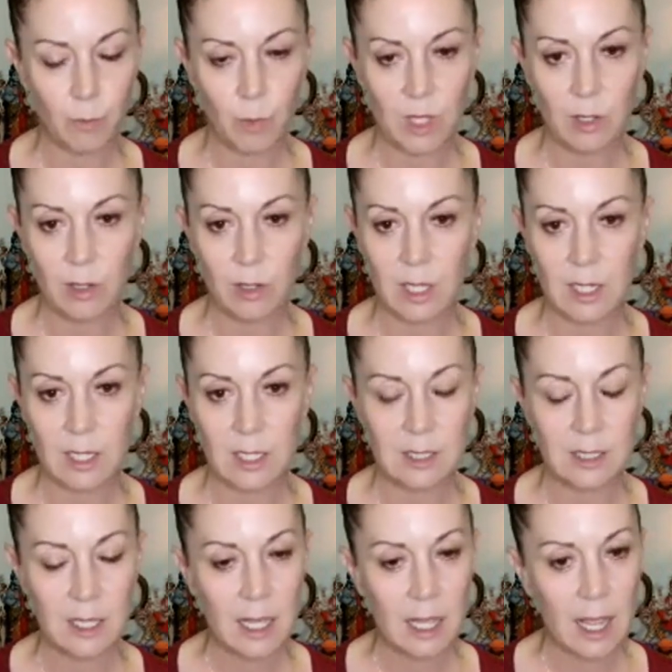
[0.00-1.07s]
whether it
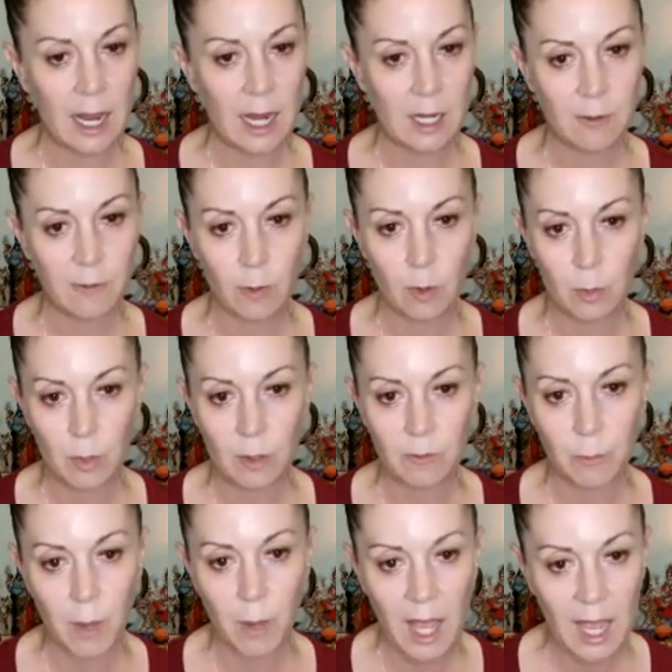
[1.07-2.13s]
is any form
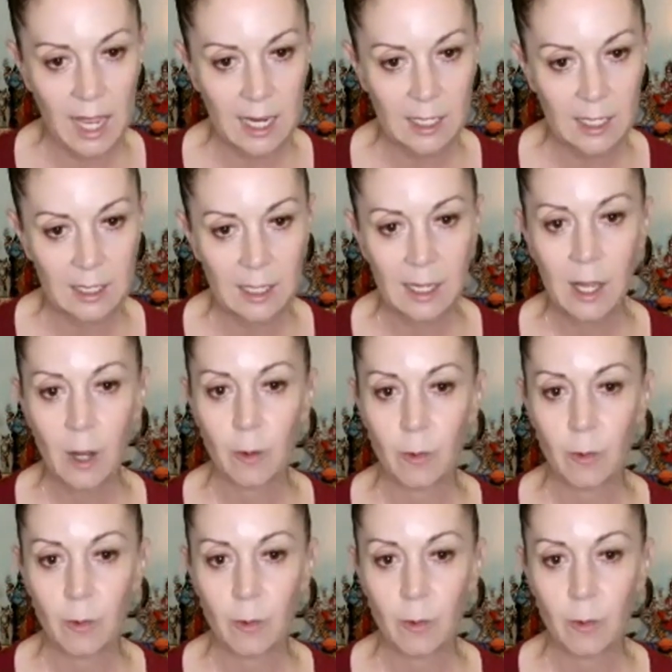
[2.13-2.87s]
of pain,